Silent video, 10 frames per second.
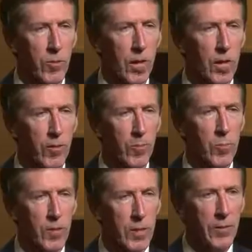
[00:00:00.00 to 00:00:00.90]
life
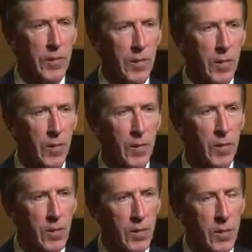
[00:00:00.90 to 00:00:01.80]
believing in their
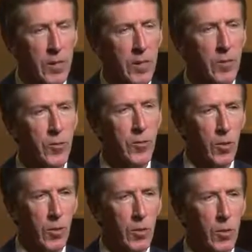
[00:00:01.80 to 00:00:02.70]
heart and in their
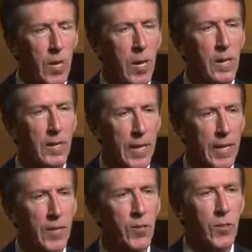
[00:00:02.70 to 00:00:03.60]
soul that
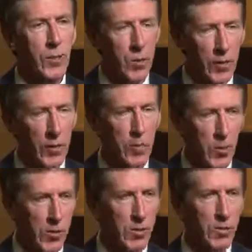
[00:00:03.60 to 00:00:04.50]
that is Trayvon
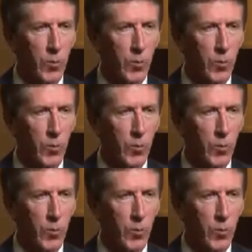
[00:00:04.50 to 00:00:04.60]
Martin's